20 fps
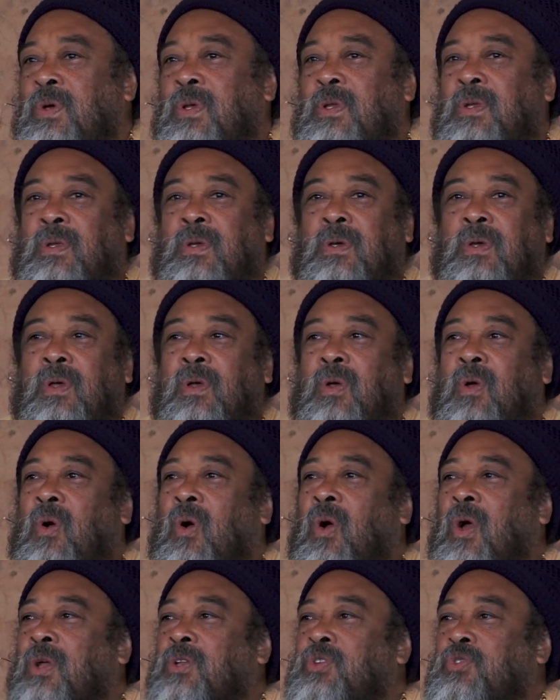or the
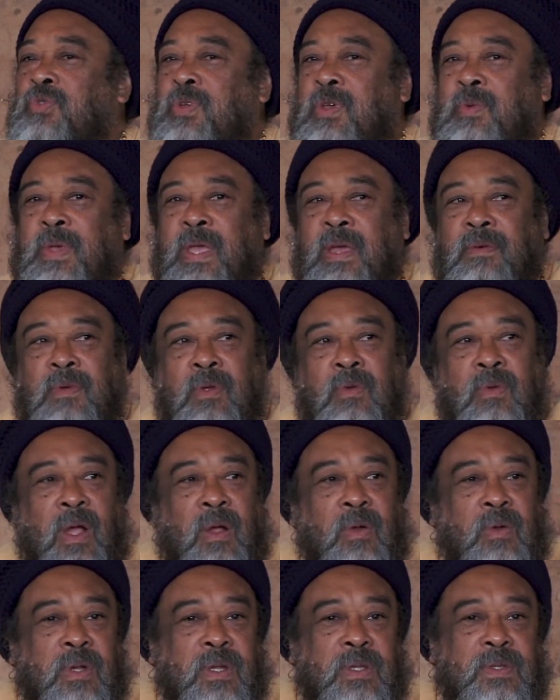cork tree we have
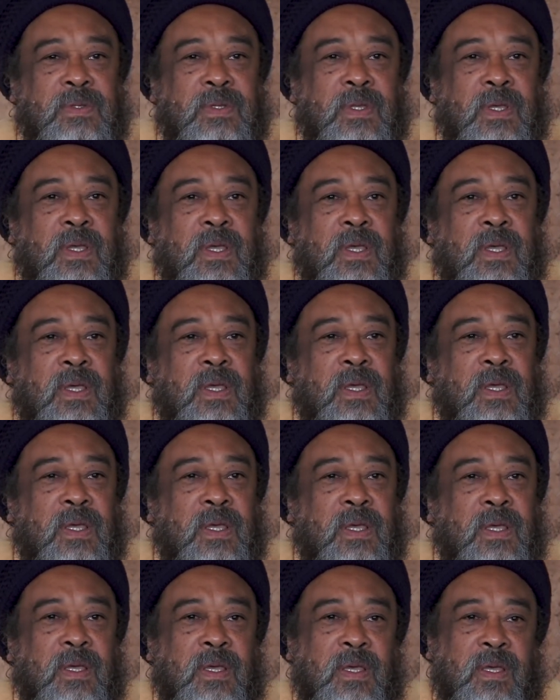around us,
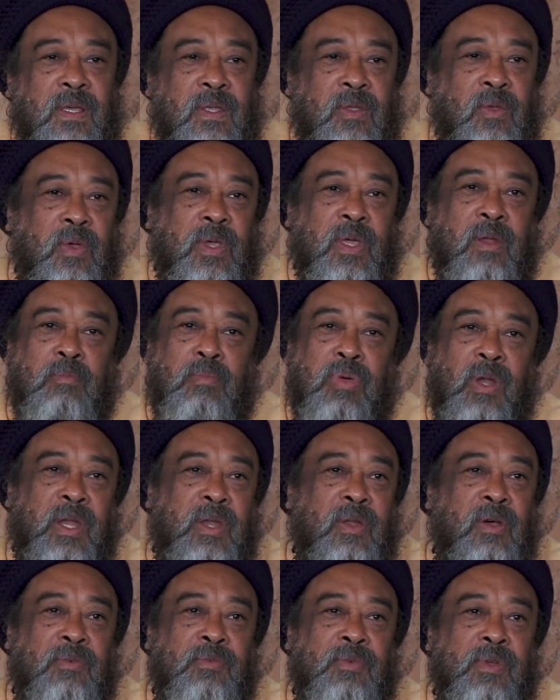you can pull
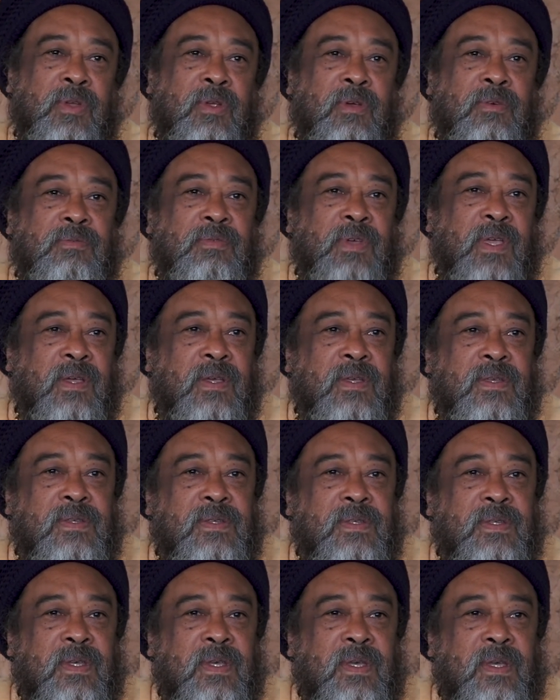it off with your
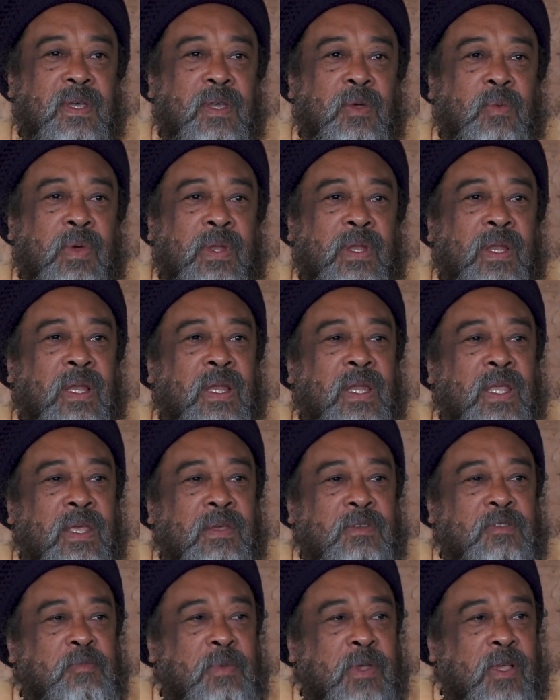fingers. When the
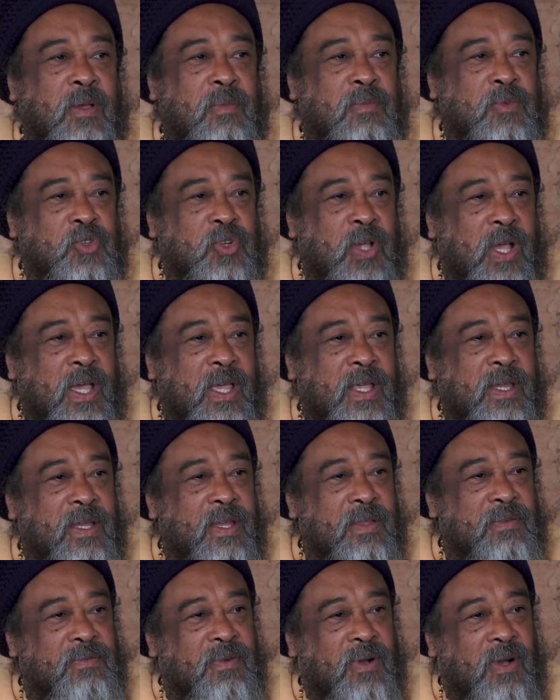leaves become dry,
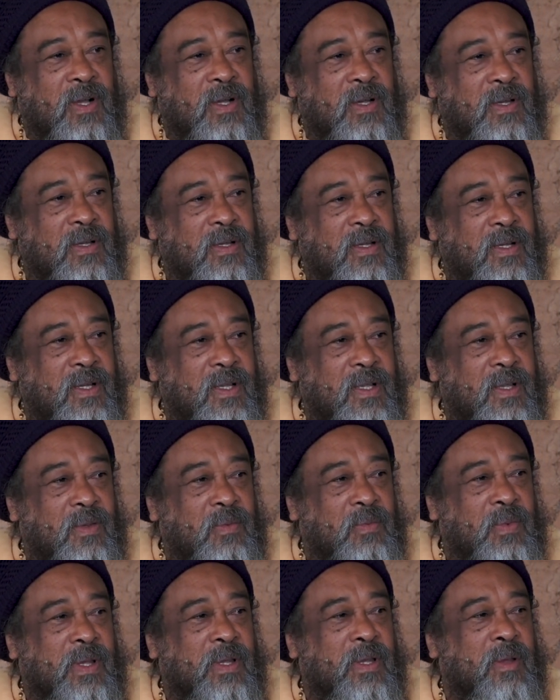they fall.
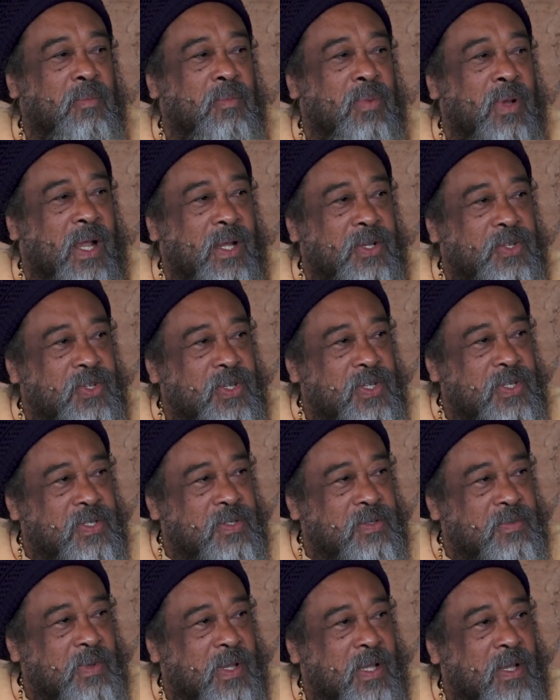When the
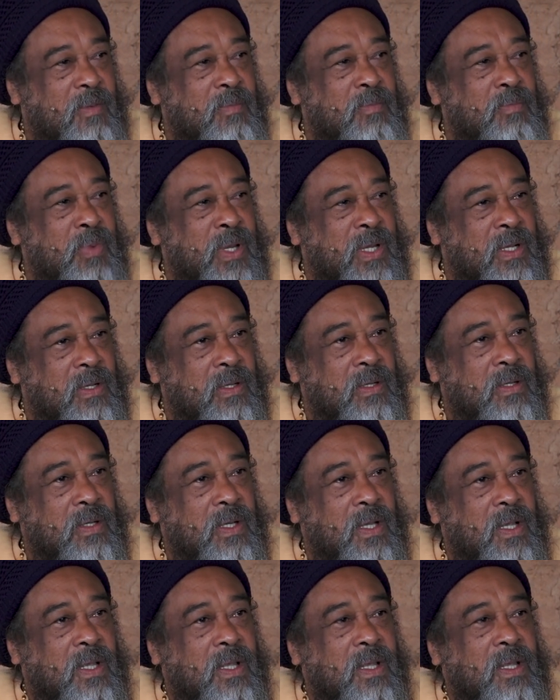branches become brittle,
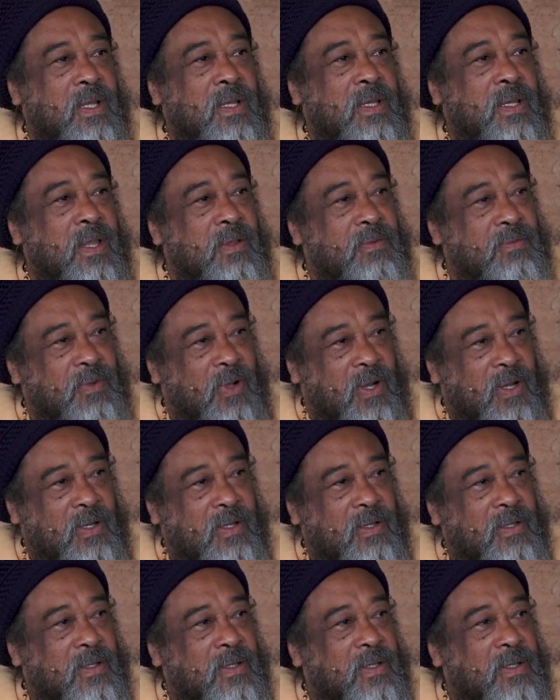they fall.